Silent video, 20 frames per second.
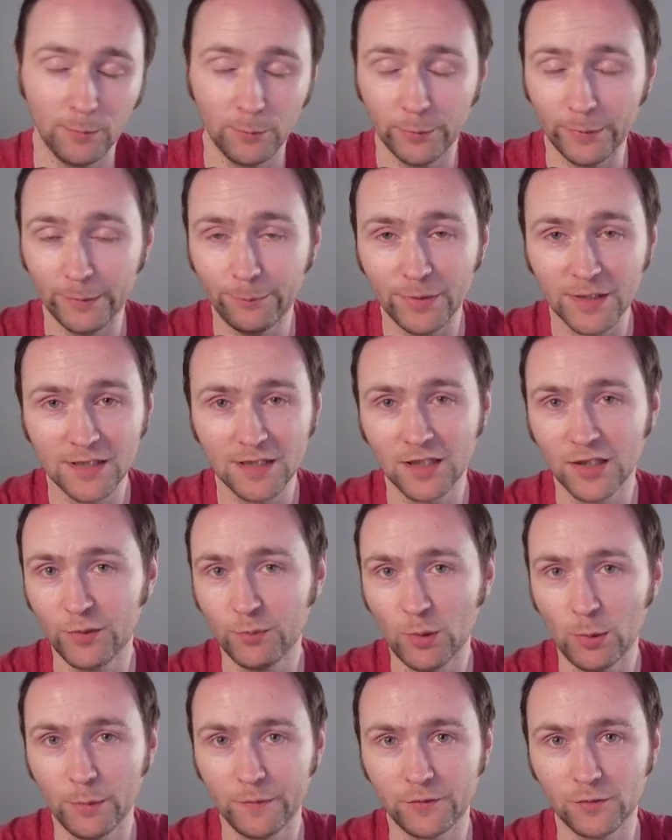Basically
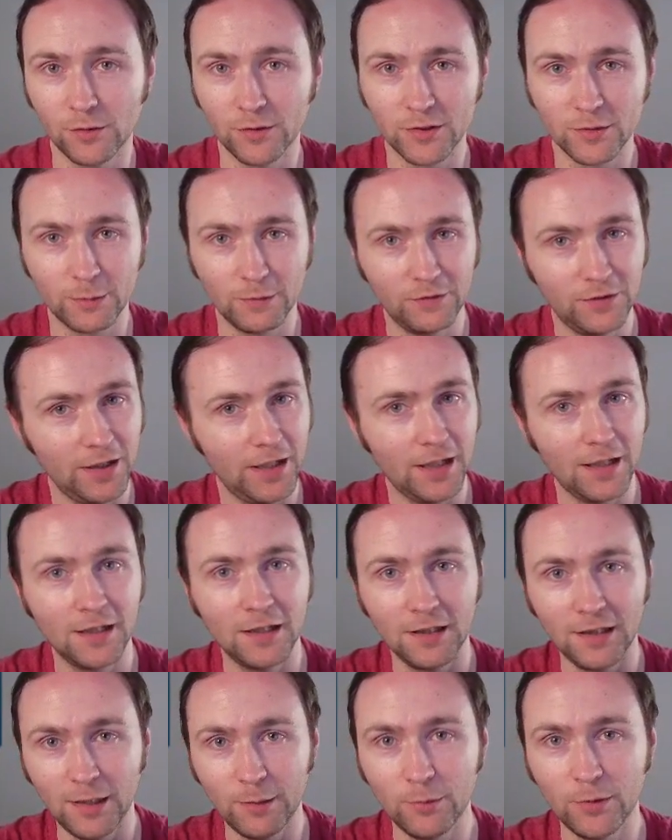what we've done is we've taken
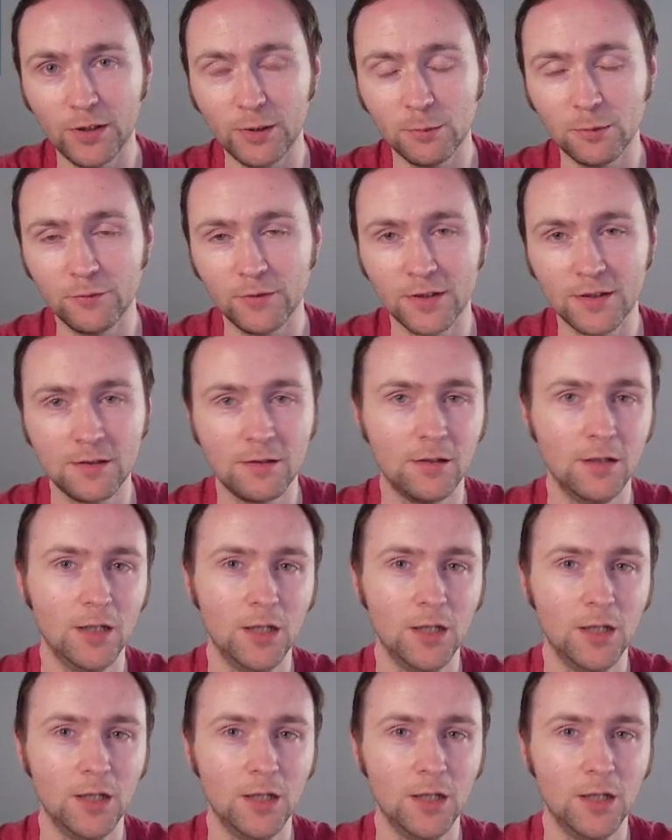Ibrahimovic,